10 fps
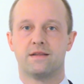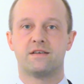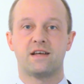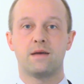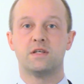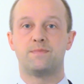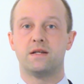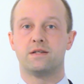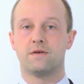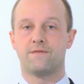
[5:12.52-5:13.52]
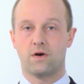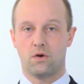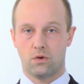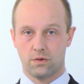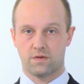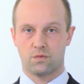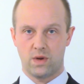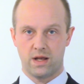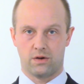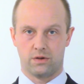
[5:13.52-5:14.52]
The same has been done for all
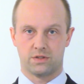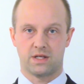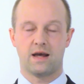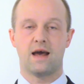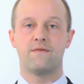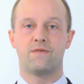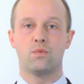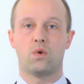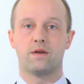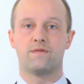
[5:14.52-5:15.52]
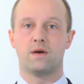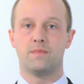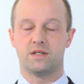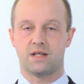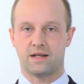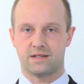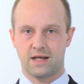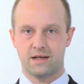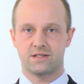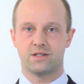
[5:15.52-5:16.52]
3 oils. Every one of them has had a
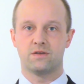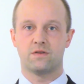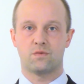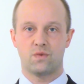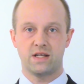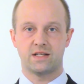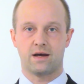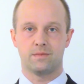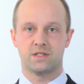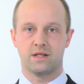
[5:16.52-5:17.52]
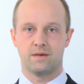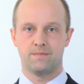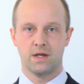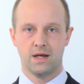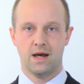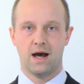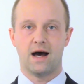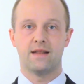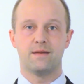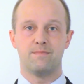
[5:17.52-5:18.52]
test done 3 times to them,
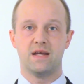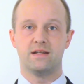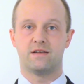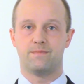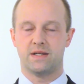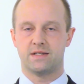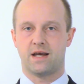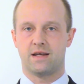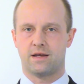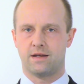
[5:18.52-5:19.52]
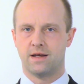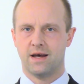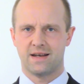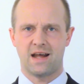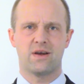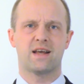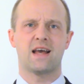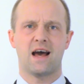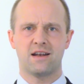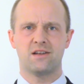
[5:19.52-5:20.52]
and the means have been taken. Now it
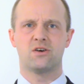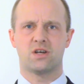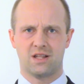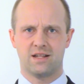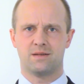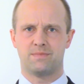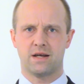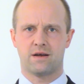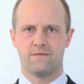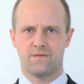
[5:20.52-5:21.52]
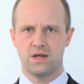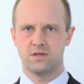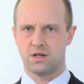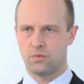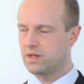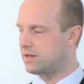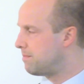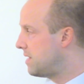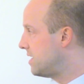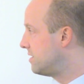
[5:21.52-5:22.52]
can look a little bit confusing with the
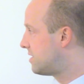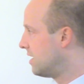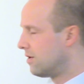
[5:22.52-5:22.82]
means